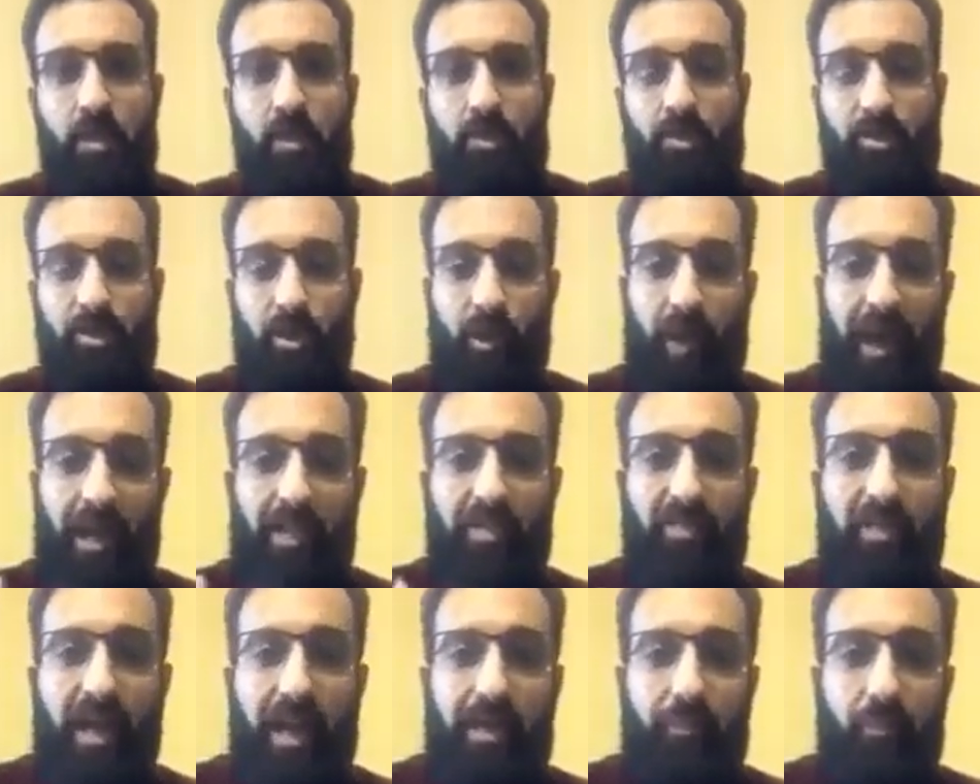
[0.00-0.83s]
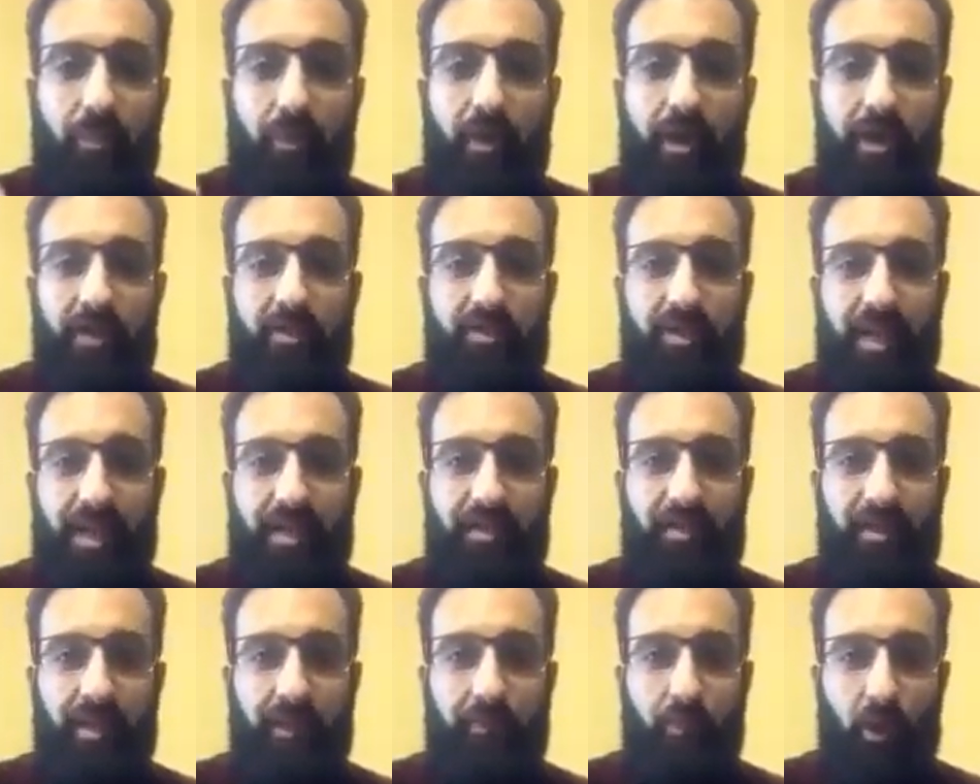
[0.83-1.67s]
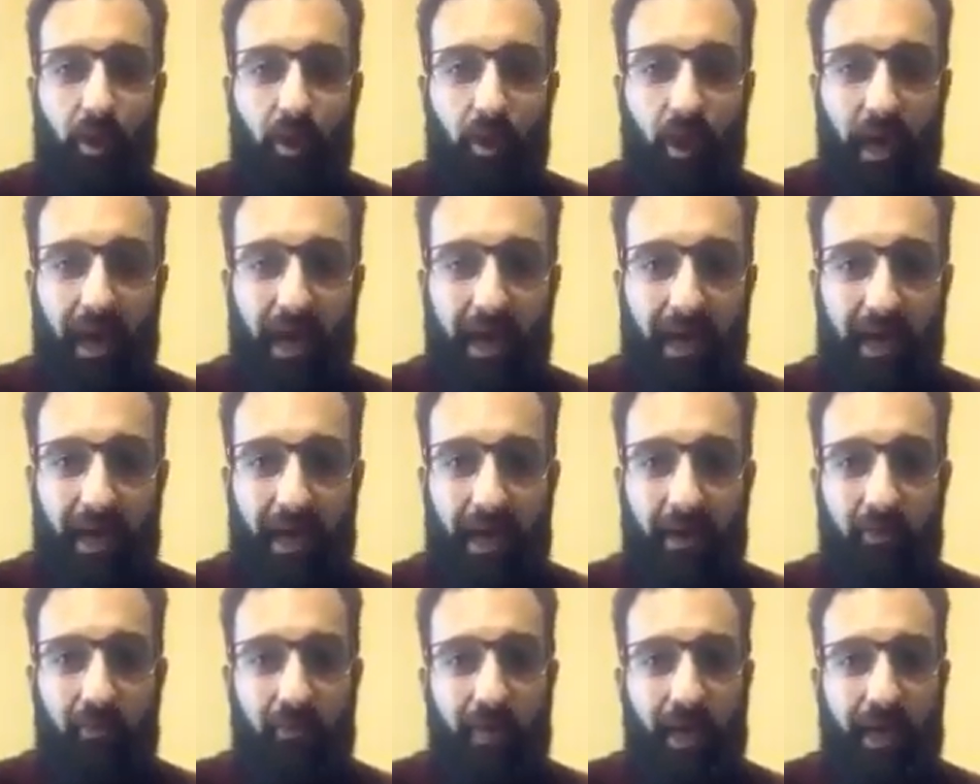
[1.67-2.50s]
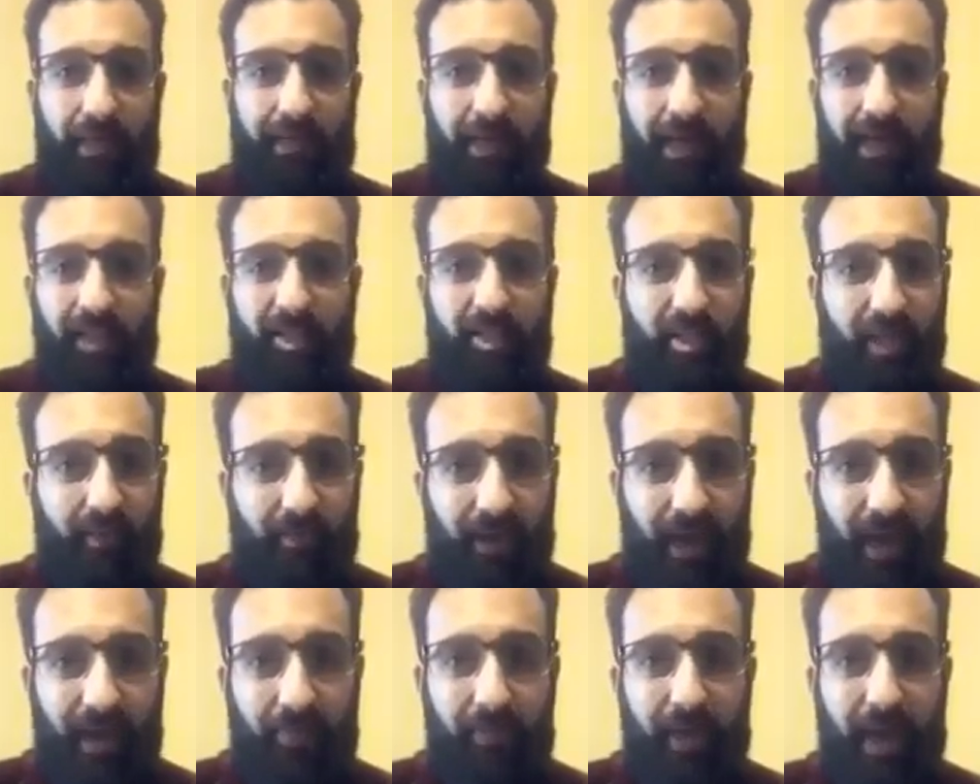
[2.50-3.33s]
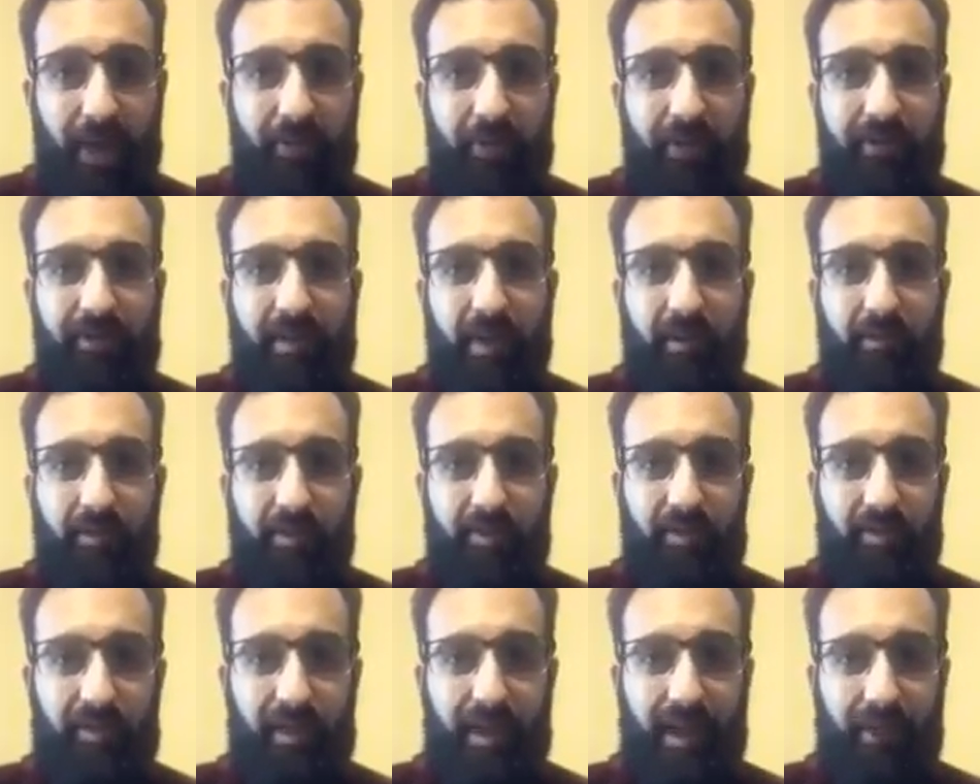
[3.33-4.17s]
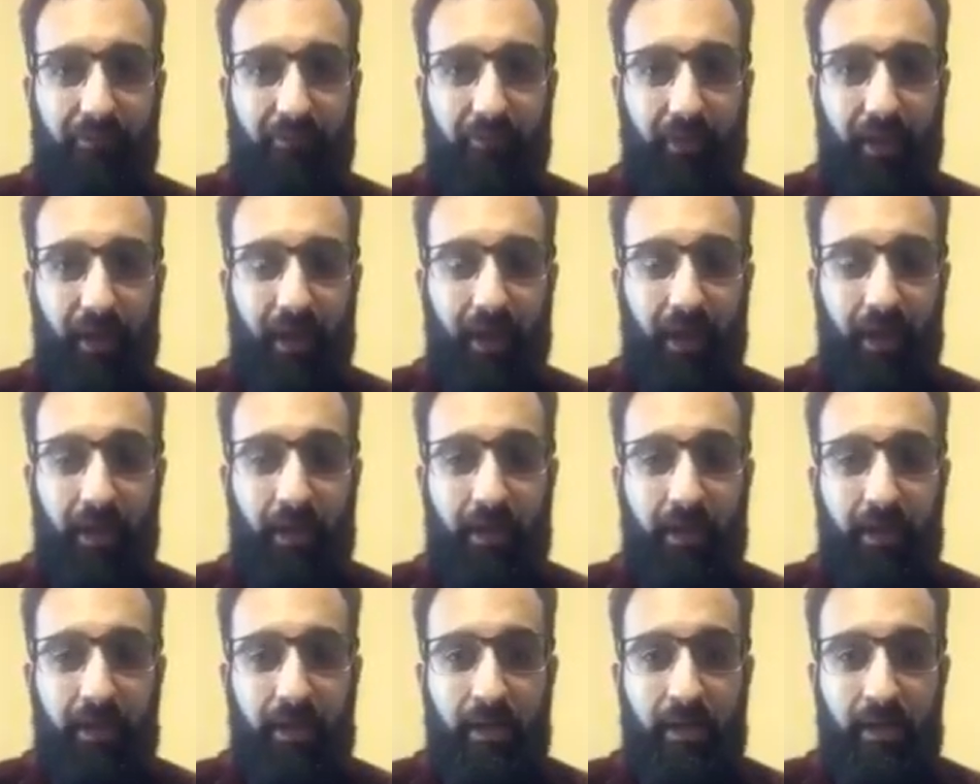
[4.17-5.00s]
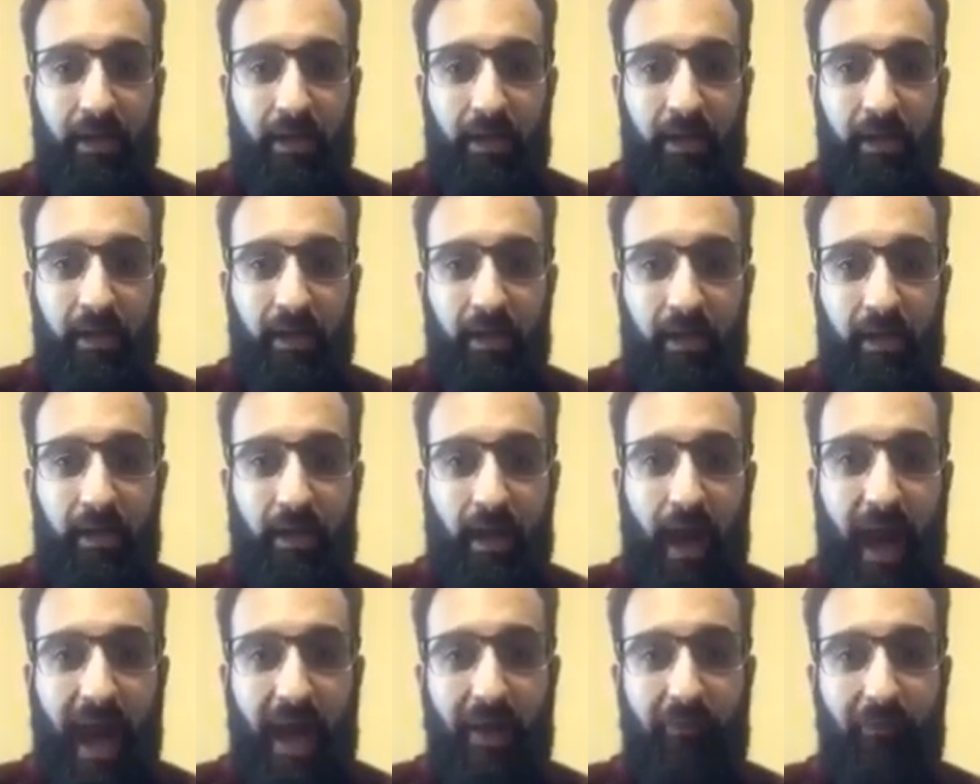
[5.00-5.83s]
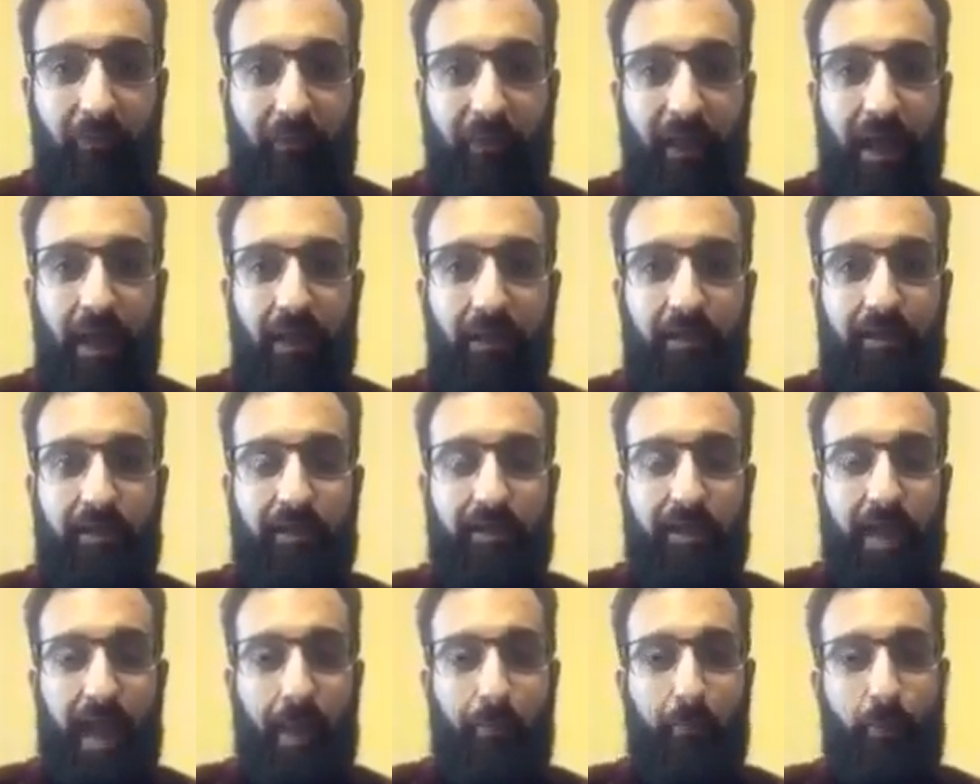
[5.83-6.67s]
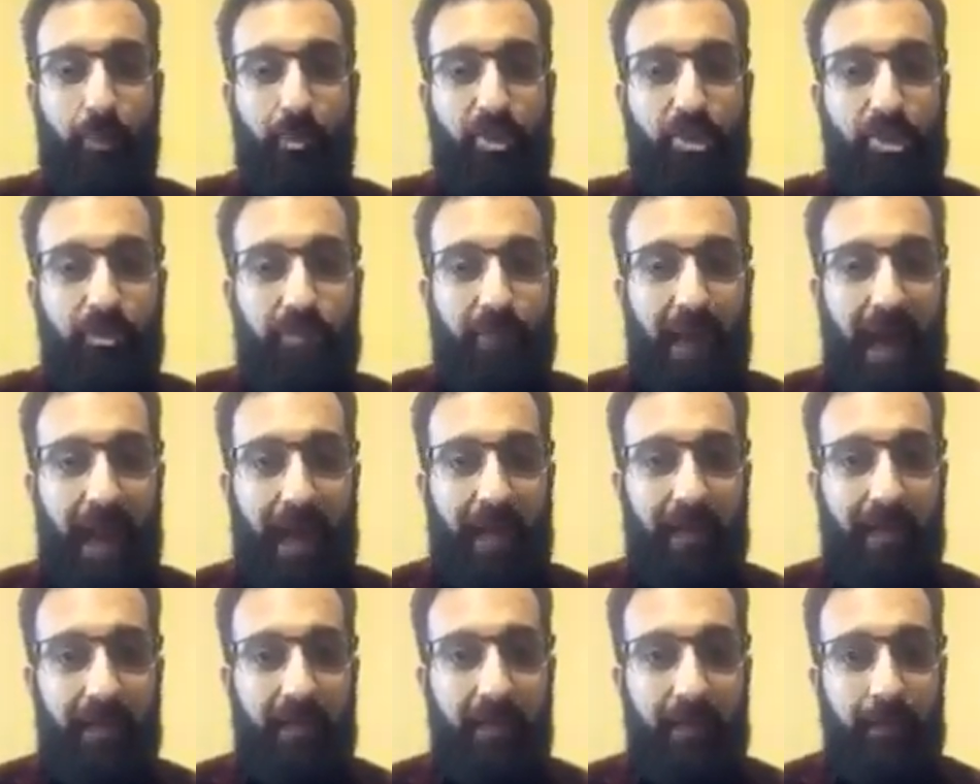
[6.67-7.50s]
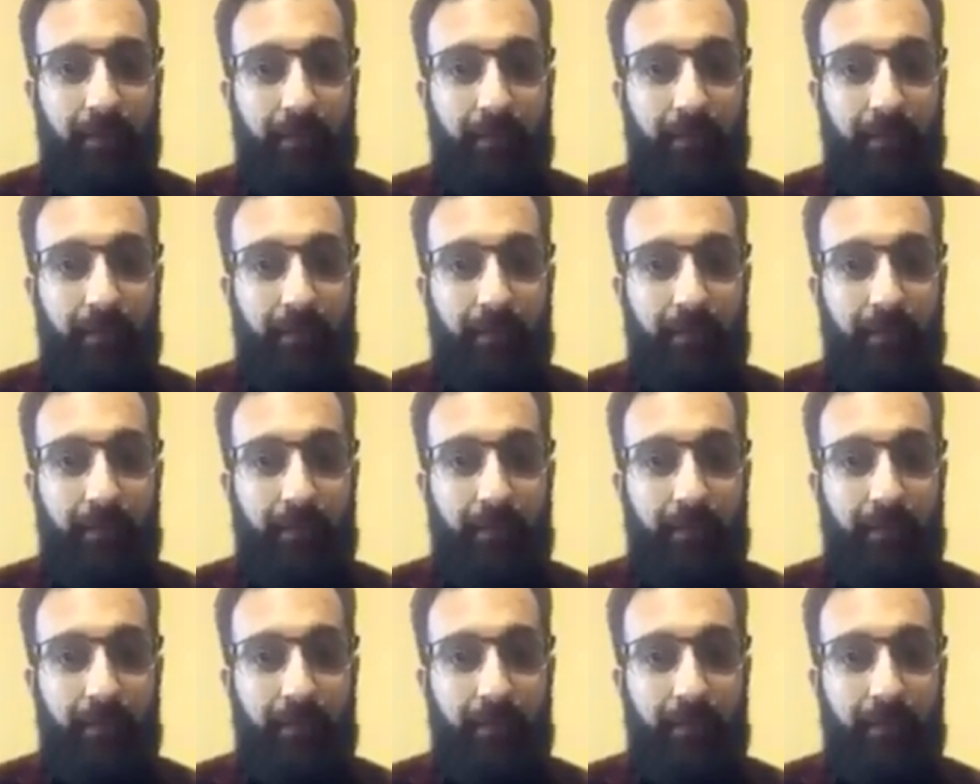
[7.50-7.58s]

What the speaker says: So as I'm criticizing Boko Haram and Al-Shabaab and the terrorists in Africa, I felt a pushback